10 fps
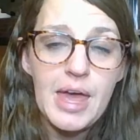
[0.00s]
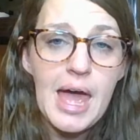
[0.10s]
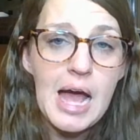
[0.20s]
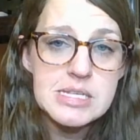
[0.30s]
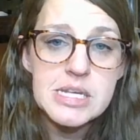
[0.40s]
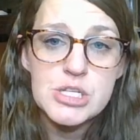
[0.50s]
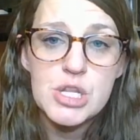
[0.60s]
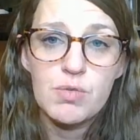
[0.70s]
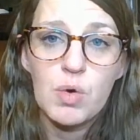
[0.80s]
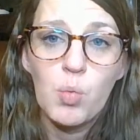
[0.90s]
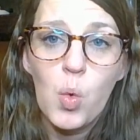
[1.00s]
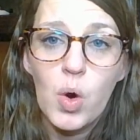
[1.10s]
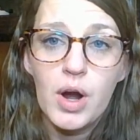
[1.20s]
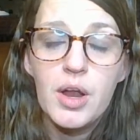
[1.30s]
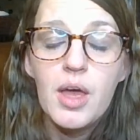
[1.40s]
access the
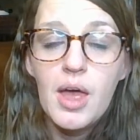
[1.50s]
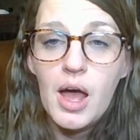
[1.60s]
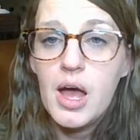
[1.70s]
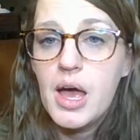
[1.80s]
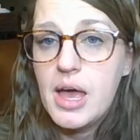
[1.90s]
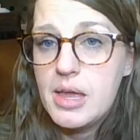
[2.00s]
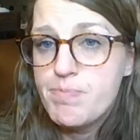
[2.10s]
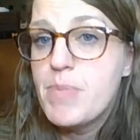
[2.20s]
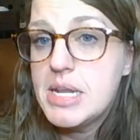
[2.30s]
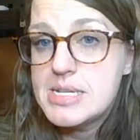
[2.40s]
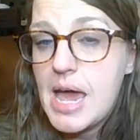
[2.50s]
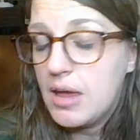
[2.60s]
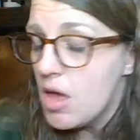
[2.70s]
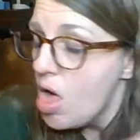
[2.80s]
reward midday.